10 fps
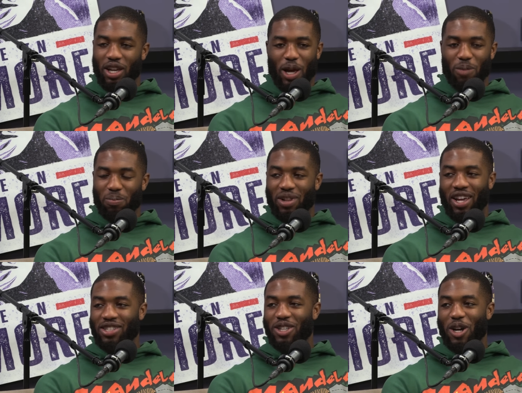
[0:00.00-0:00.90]
I'm
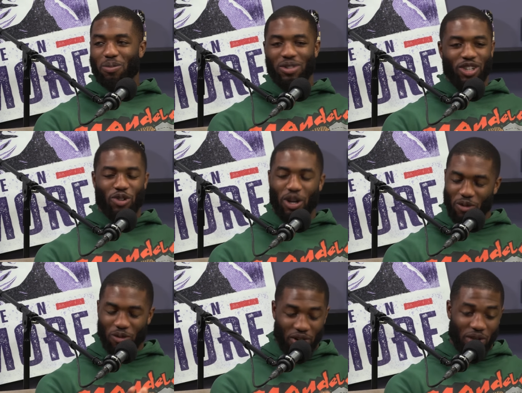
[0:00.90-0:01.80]
blessed, humbly grateful
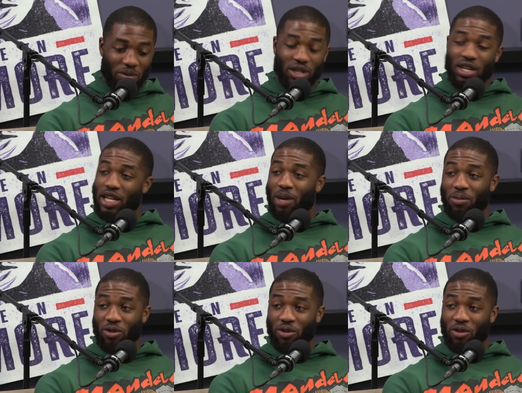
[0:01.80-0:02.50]
for everything that's happened